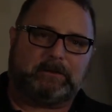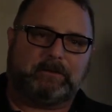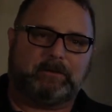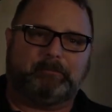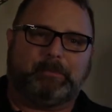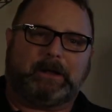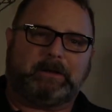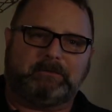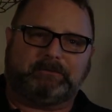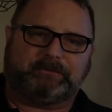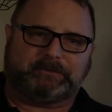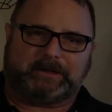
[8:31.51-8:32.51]
the button
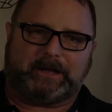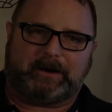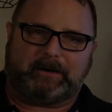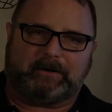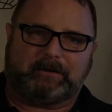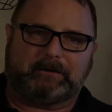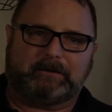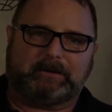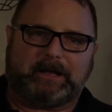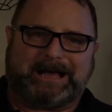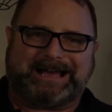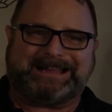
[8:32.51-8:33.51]
flare
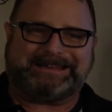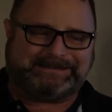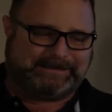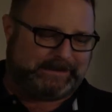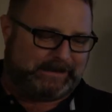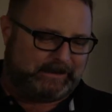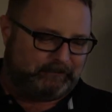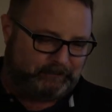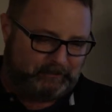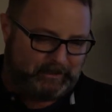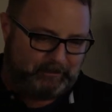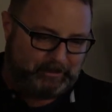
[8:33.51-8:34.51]
ID
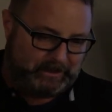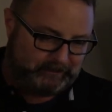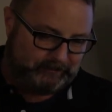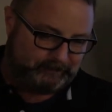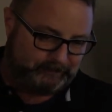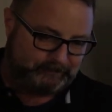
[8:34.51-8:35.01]
for my button.